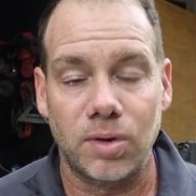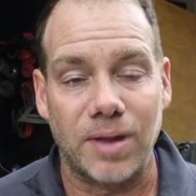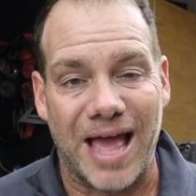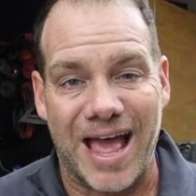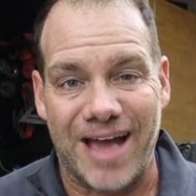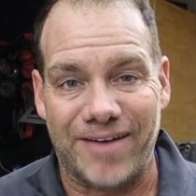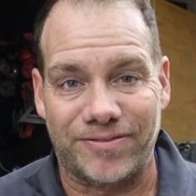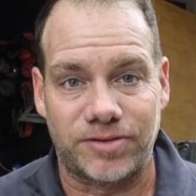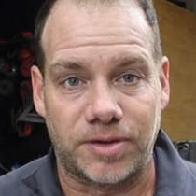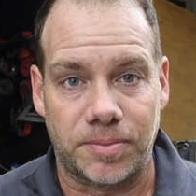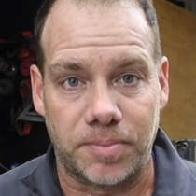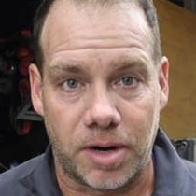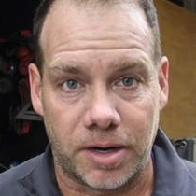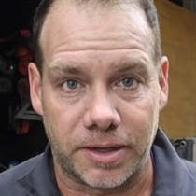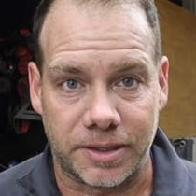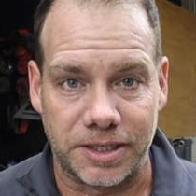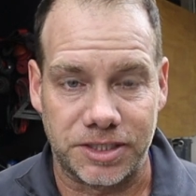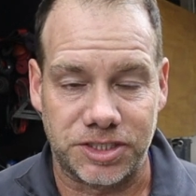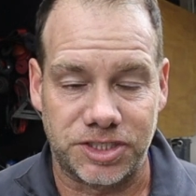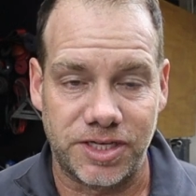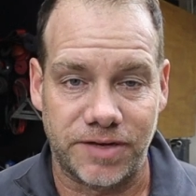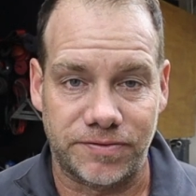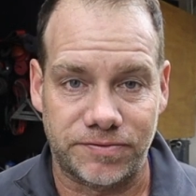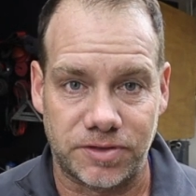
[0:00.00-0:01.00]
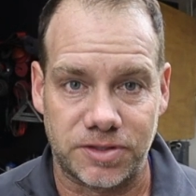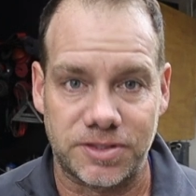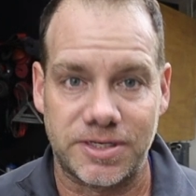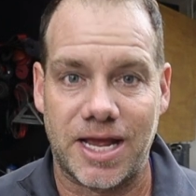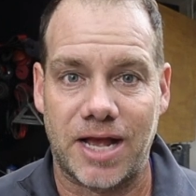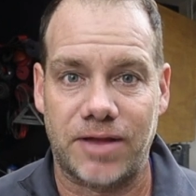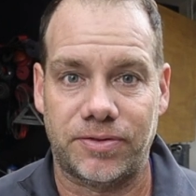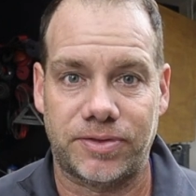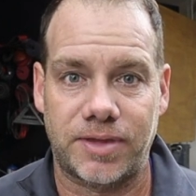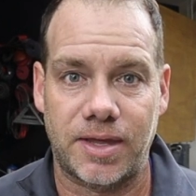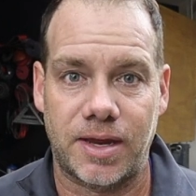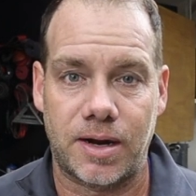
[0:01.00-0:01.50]
aftermarket shifters
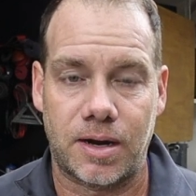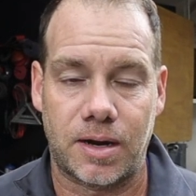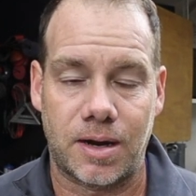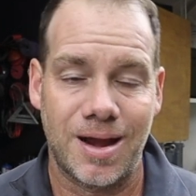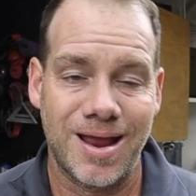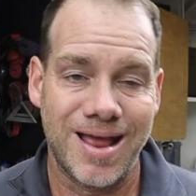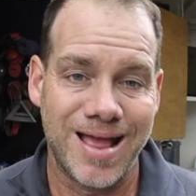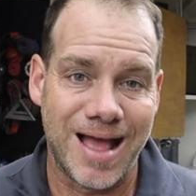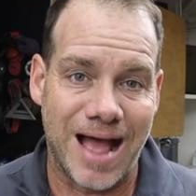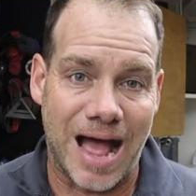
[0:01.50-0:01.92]
out there.